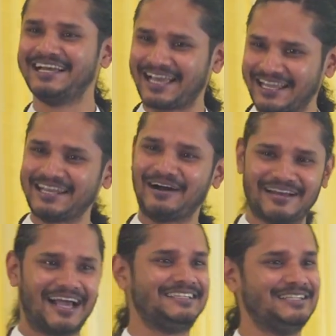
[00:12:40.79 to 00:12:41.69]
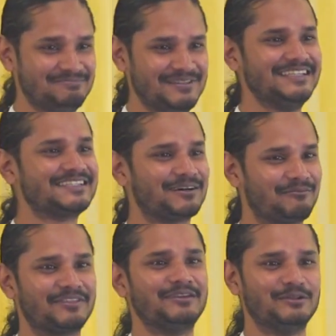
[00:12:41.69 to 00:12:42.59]
and now it actually means
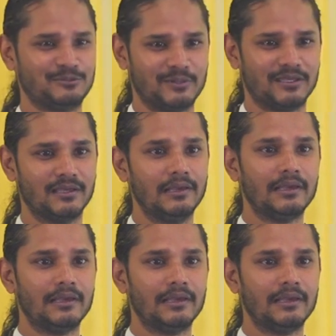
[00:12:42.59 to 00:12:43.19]
something to me.